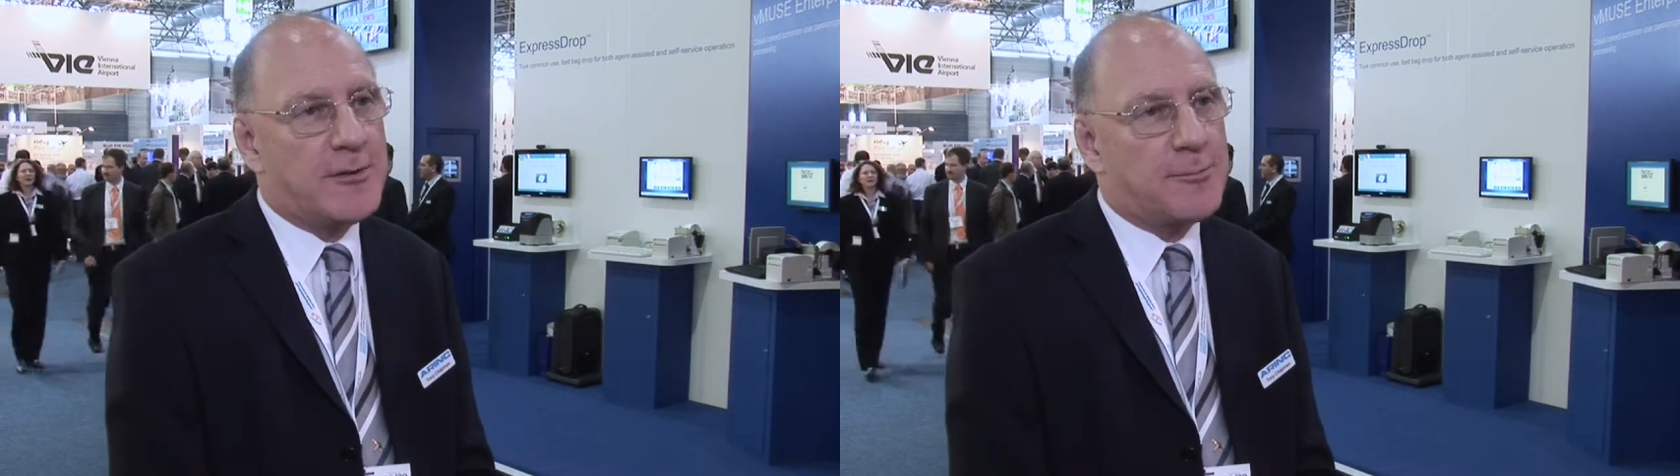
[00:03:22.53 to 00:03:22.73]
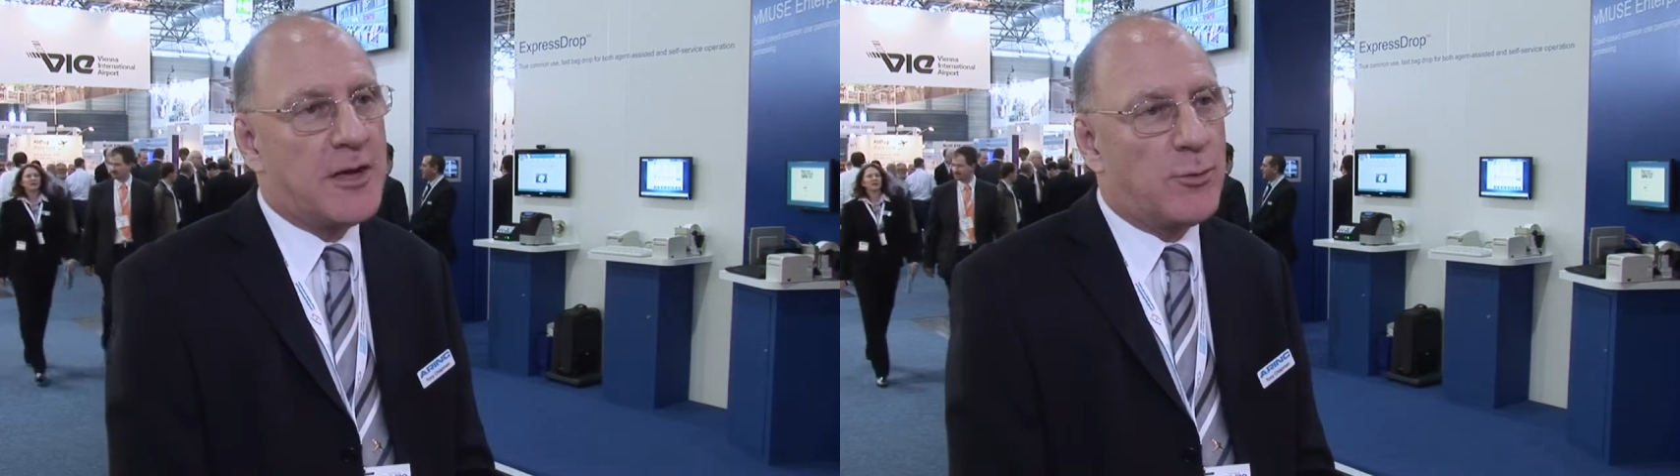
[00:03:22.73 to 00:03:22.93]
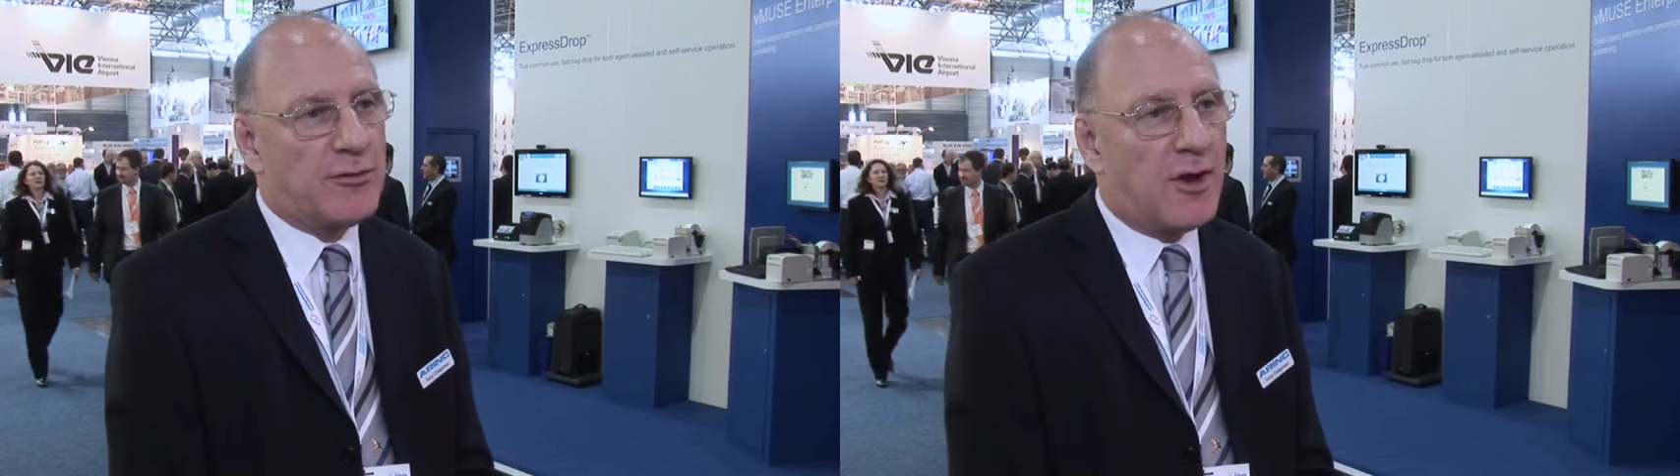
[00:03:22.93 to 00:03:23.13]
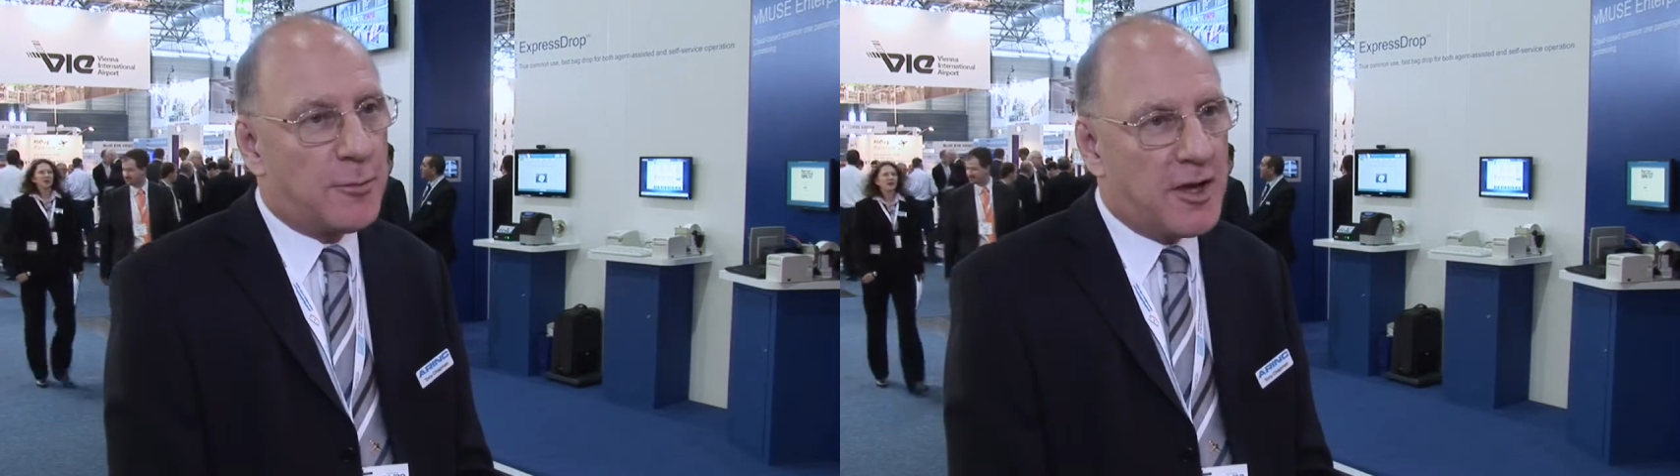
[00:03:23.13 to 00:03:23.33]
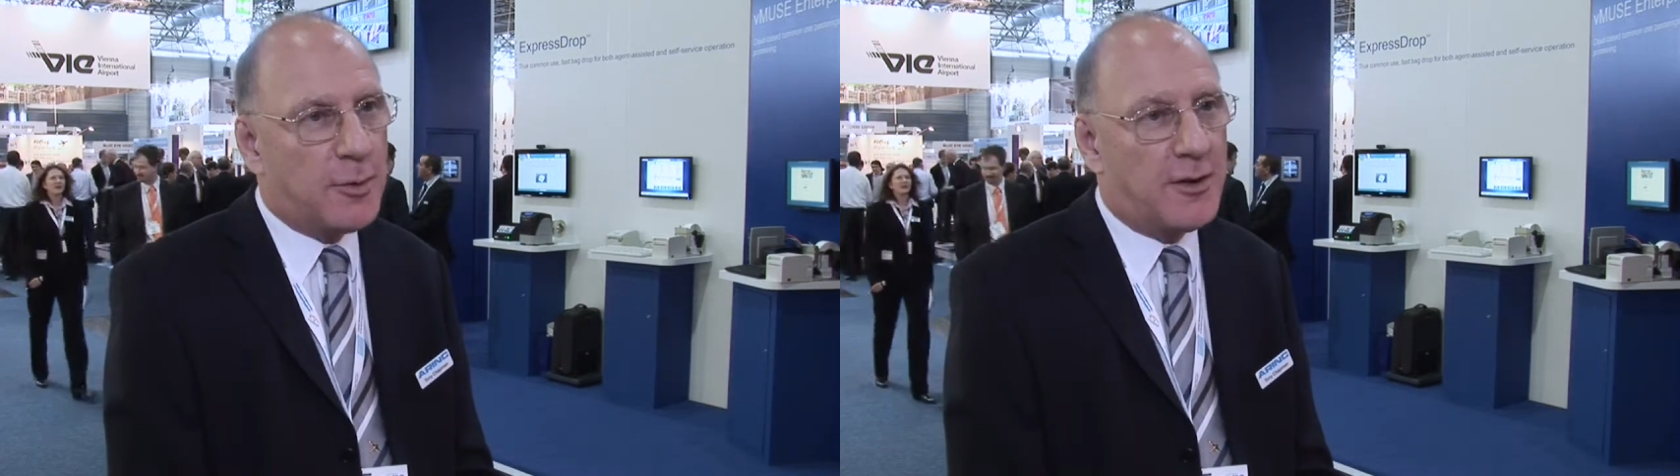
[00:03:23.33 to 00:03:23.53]
speak with the
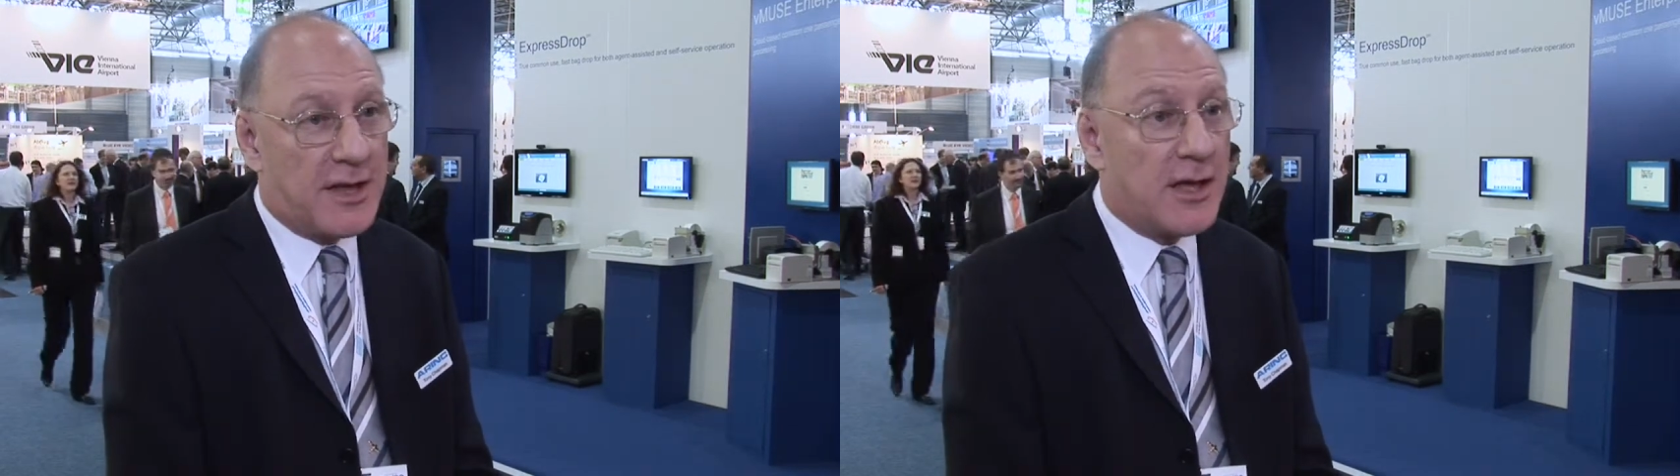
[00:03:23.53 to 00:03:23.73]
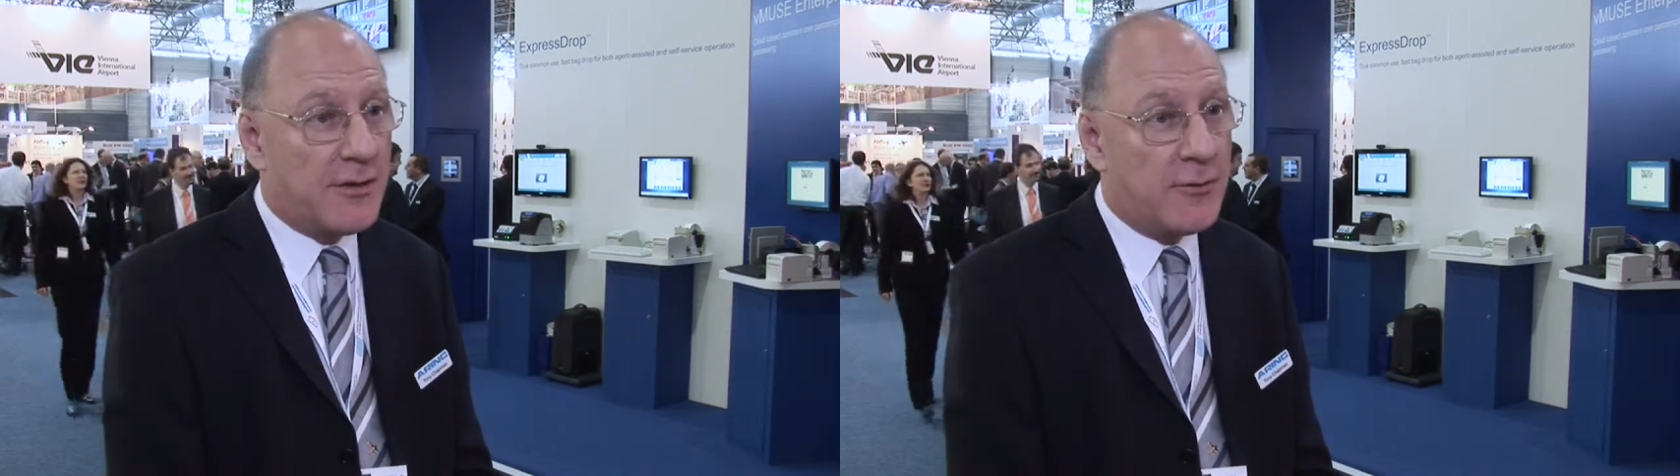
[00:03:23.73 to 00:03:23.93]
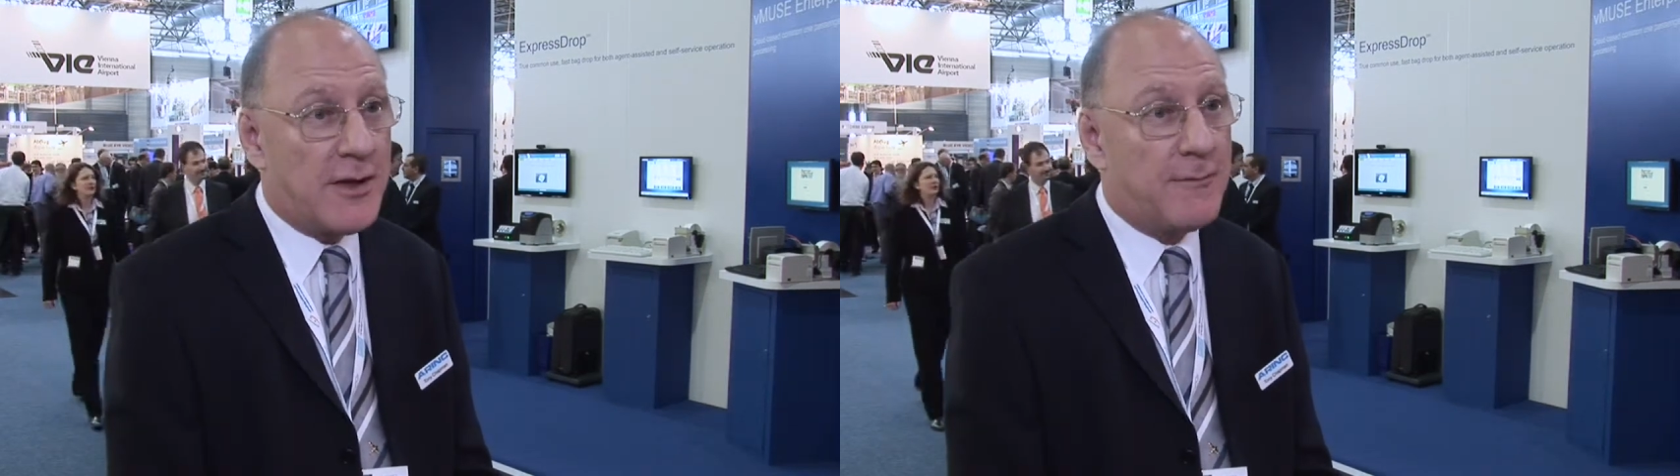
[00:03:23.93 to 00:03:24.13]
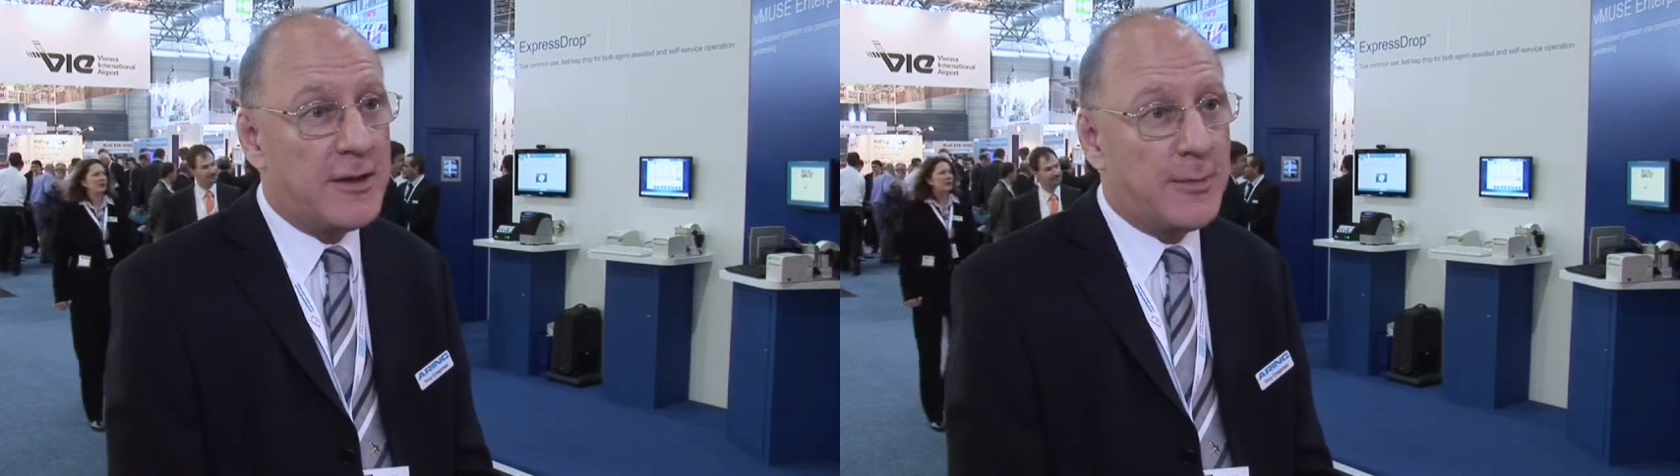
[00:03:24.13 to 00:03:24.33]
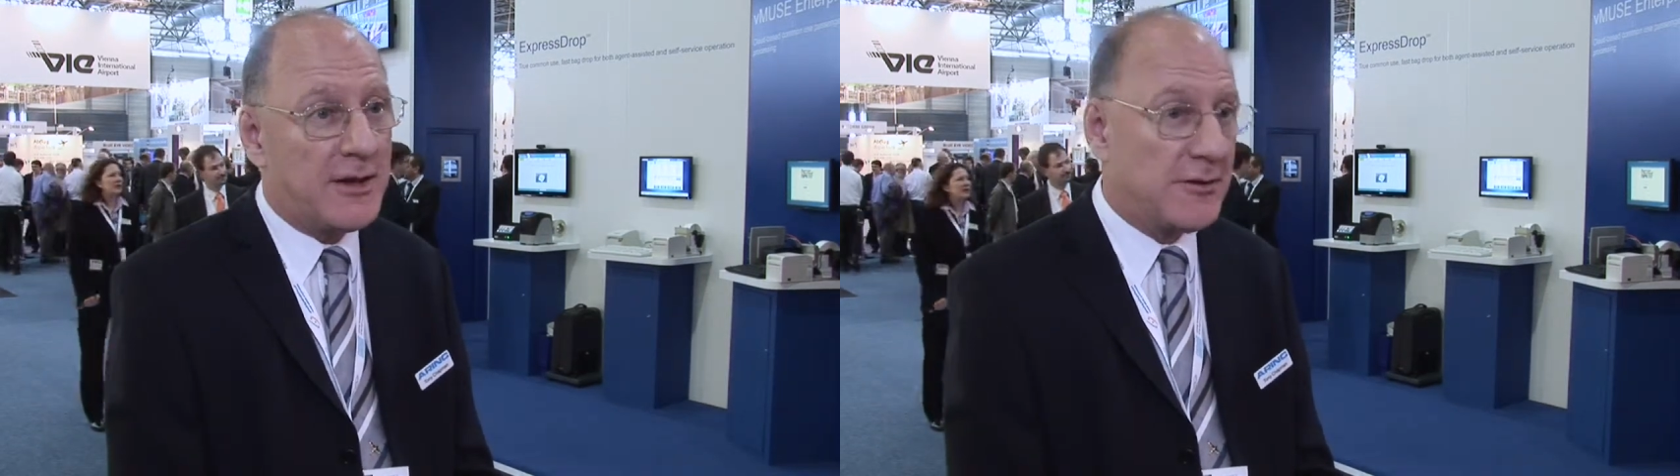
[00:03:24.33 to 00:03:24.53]
right people and they can give you their
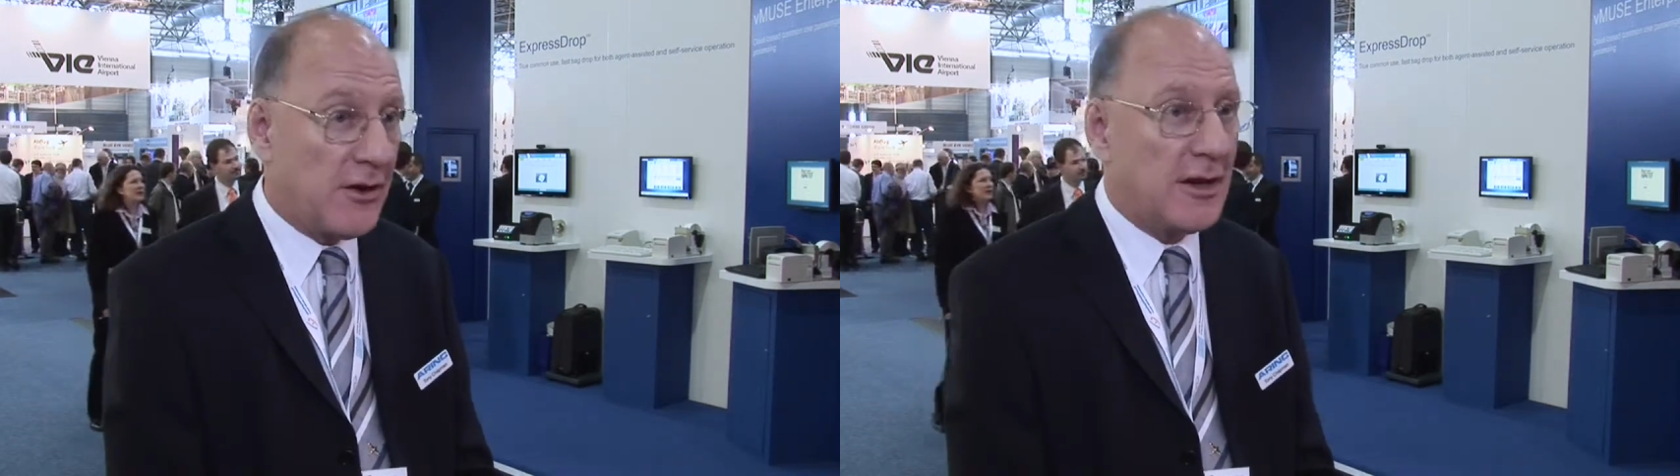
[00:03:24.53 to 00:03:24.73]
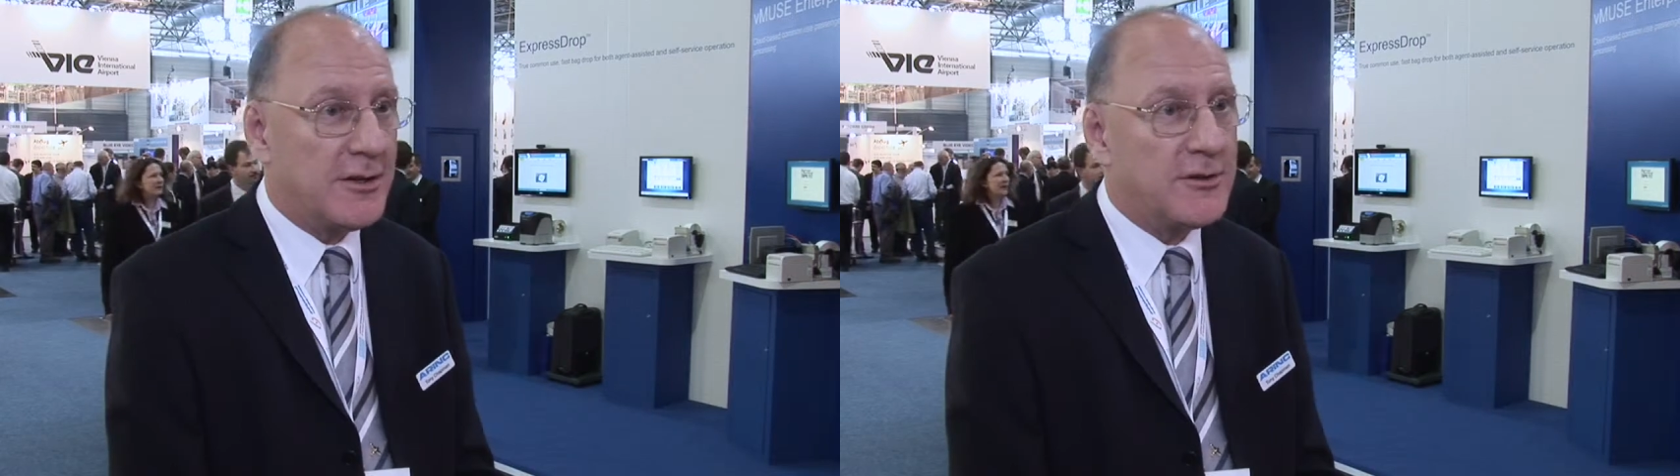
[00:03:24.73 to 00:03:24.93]
feedback directly